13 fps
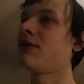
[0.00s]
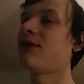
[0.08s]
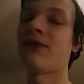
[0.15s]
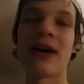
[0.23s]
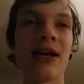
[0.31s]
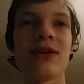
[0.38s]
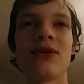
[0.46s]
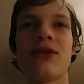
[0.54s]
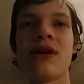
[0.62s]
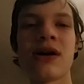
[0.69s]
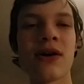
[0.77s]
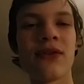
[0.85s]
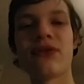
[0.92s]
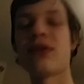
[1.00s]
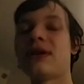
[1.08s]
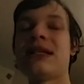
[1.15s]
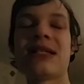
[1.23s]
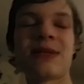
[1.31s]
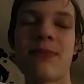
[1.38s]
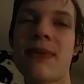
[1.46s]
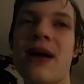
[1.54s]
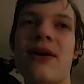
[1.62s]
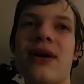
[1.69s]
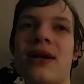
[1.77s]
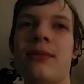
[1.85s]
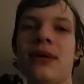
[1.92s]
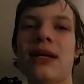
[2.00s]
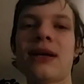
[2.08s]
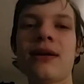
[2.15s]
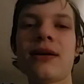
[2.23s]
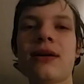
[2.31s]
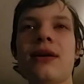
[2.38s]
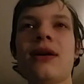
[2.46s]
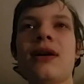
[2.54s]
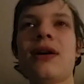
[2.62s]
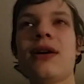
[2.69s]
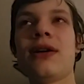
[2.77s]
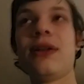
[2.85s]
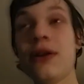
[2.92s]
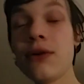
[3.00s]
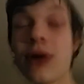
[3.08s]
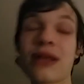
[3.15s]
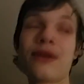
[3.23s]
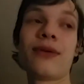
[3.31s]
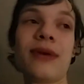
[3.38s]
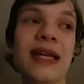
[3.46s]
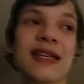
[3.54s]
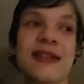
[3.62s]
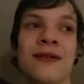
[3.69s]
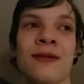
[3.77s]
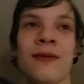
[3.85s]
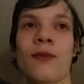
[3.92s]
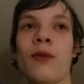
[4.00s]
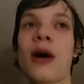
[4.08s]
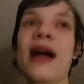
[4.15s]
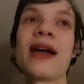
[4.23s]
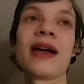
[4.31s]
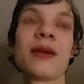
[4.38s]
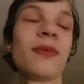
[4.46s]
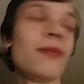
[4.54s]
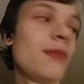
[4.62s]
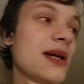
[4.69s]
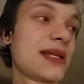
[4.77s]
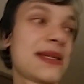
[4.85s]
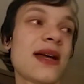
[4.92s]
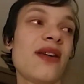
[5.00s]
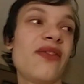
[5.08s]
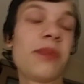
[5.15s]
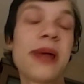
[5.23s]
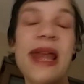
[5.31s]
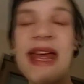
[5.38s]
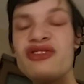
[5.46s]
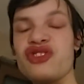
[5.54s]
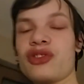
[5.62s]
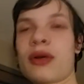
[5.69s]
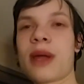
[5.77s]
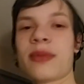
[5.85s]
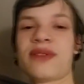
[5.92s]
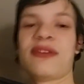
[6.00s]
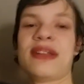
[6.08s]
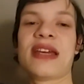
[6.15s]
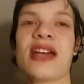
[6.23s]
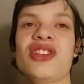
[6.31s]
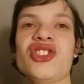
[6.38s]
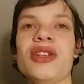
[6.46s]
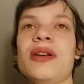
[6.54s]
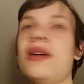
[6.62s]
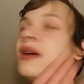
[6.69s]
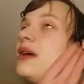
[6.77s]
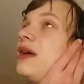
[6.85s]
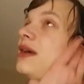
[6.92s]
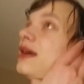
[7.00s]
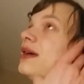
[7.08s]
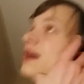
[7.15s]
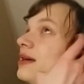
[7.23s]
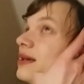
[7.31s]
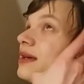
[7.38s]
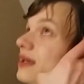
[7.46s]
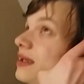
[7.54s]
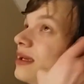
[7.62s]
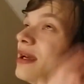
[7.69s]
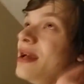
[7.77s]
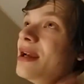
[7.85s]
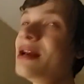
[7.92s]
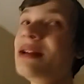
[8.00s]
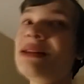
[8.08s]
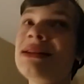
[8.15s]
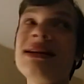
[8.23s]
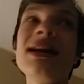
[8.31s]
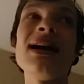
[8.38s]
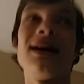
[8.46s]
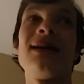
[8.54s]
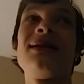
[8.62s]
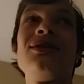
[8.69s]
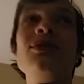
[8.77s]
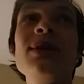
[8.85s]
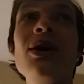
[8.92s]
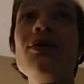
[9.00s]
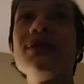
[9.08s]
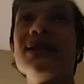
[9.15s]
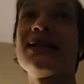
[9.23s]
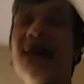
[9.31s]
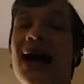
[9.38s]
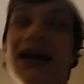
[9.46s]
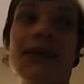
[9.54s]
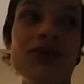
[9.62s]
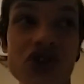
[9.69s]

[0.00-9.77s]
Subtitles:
thank you for inspiring me. You are the reason why I myself played geometry dash. And yeah, to be honest, I am